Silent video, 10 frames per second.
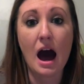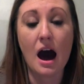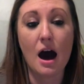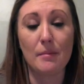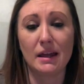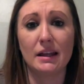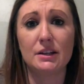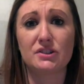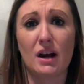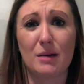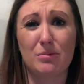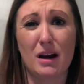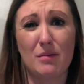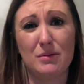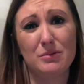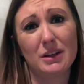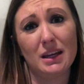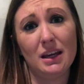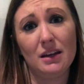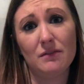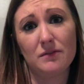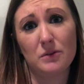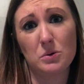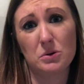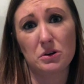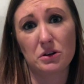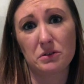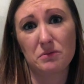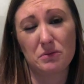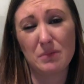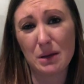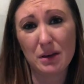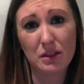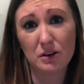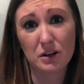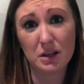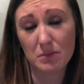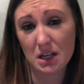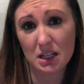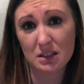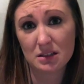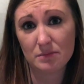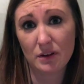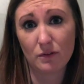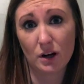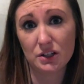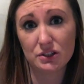I let it dry probably for maybe 30 minutes before I